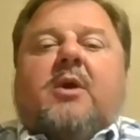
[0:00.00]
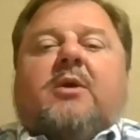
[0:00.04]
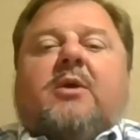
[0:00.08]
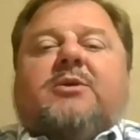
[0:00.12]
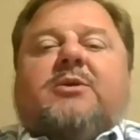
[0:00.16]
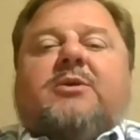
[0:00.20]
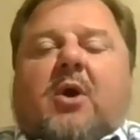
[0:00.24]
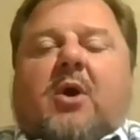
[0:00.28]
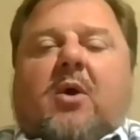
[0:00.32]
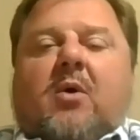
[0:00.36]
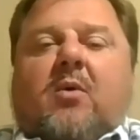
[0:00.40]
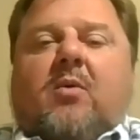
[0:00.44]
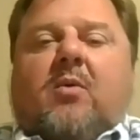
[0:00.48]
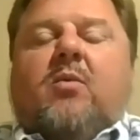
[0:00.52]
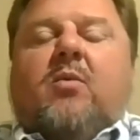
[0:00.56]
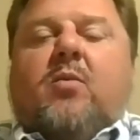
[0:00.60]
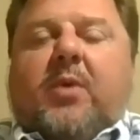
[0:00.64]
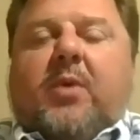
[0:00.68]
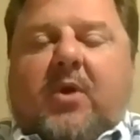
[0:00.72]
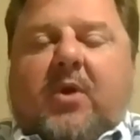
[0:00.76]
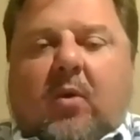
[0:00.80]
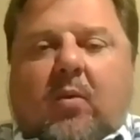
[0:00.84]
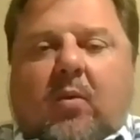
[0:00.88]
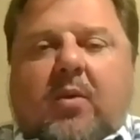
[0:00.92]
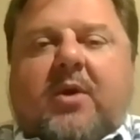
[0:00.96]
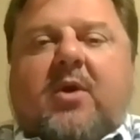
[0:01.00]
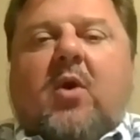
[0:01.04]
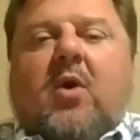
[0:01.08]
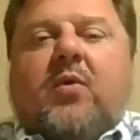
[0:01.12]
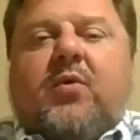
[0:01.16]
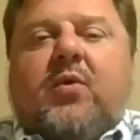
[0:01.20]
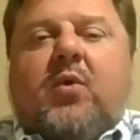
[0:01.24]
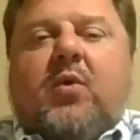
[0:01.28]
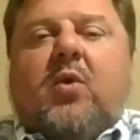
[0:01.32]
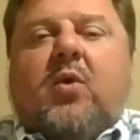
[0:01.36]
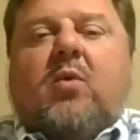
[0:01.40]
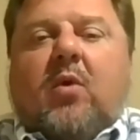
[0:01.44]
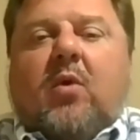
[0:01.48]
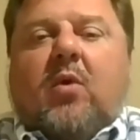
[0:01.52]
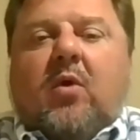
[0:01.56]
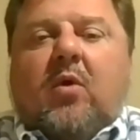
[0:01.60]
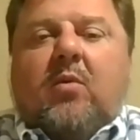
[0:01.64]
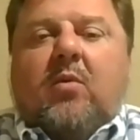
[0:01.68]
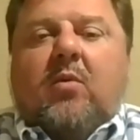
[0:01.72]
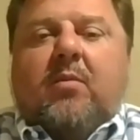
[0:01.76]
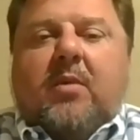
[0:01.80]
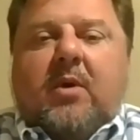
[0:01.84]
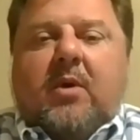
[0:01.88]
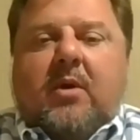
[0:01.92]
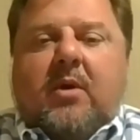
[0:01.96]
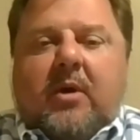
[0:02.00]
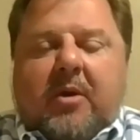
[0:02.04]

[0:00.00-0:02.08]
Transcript: So we don't want to go through a room